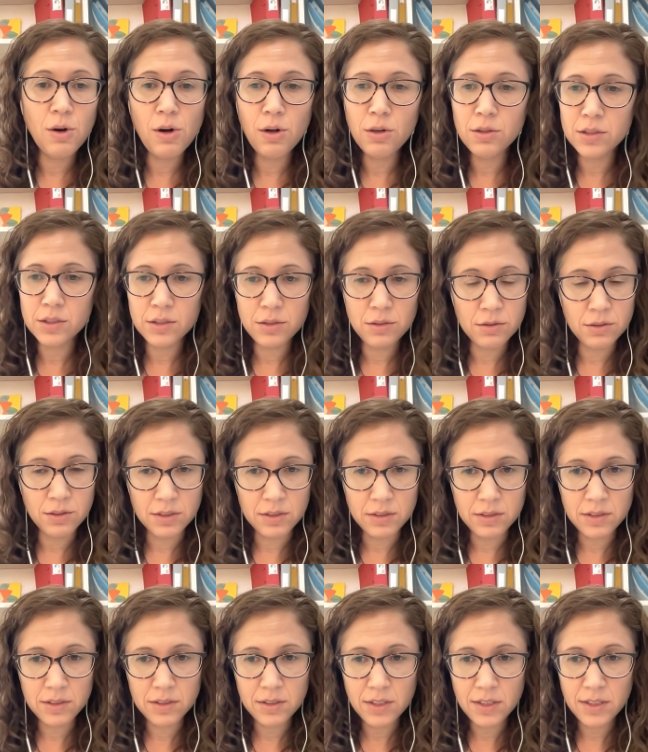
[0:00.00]
all the
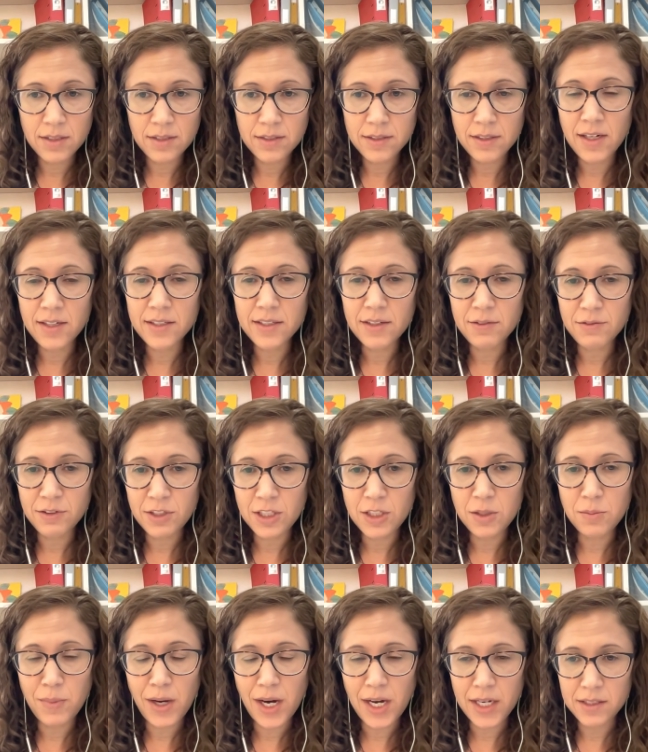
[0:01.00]
neurons, not even
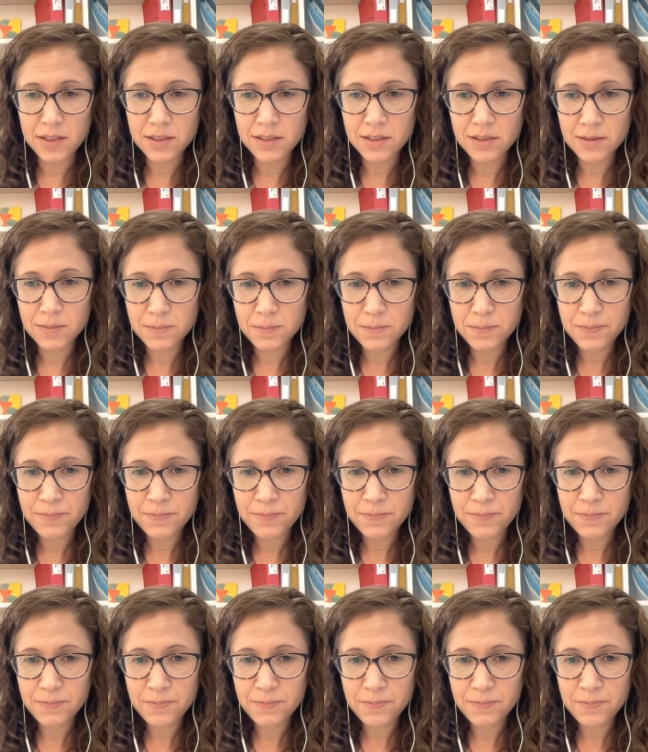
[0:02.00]
in mice.